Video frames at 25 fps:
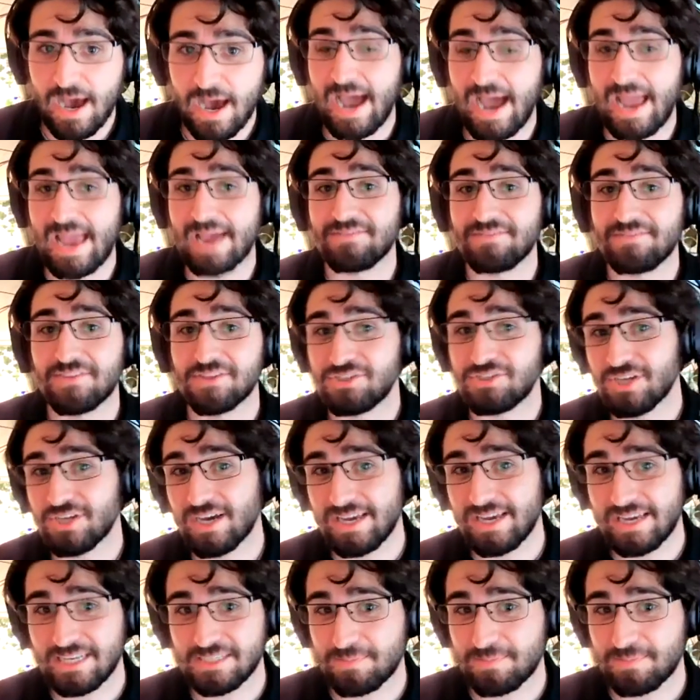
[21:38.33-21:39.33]
I have the
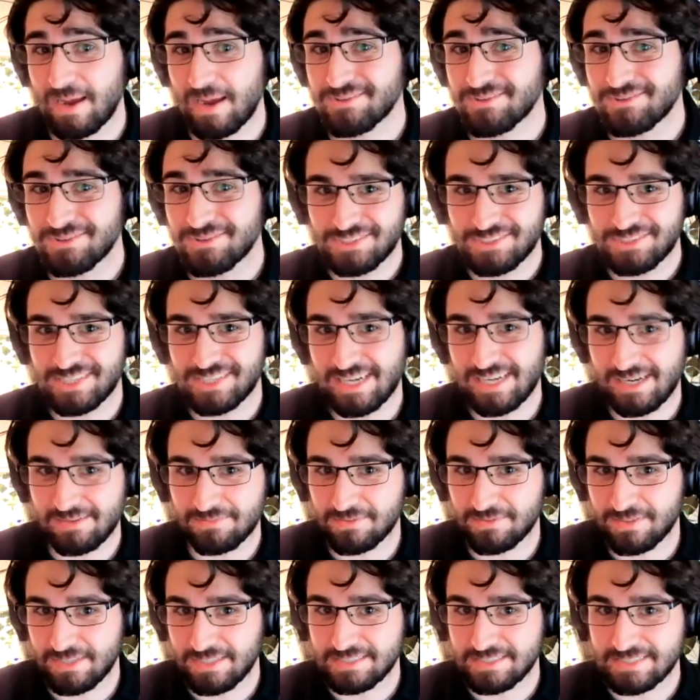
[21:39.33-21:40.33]
GIS boundaries set
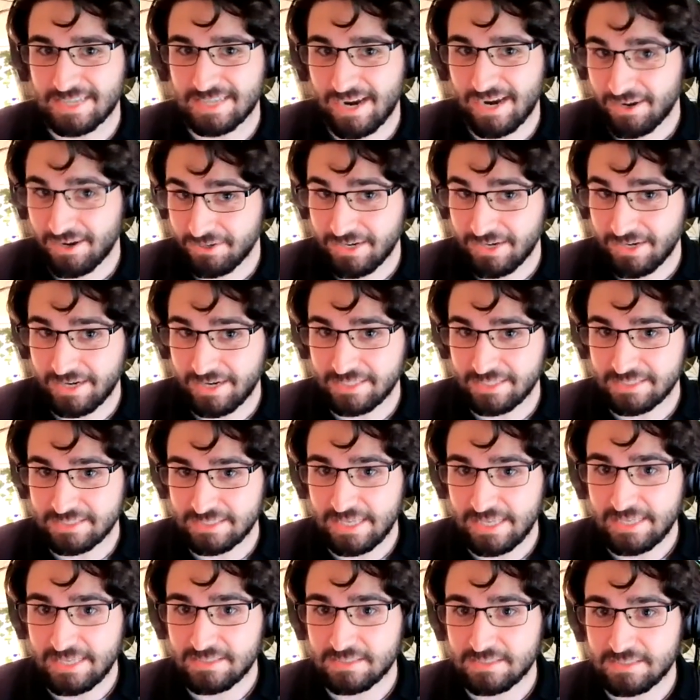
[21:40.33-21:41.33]
up for the entire United
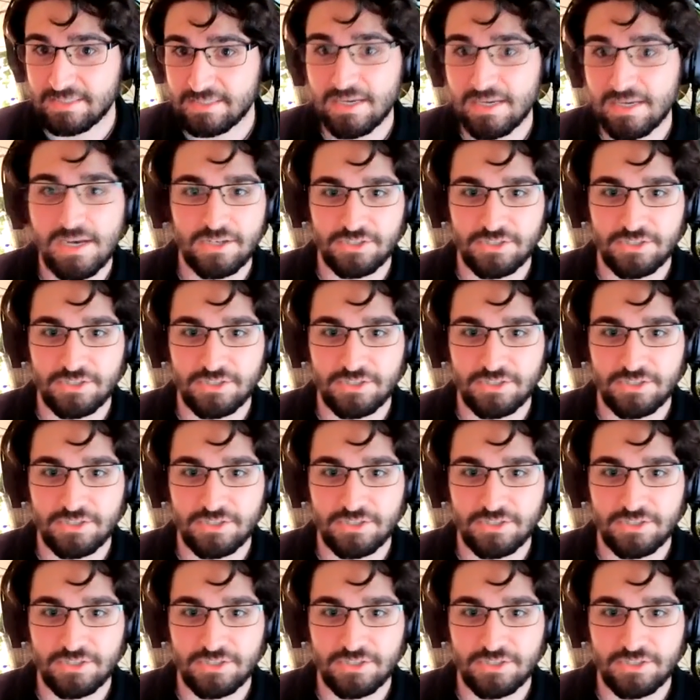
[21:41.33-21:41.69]
States.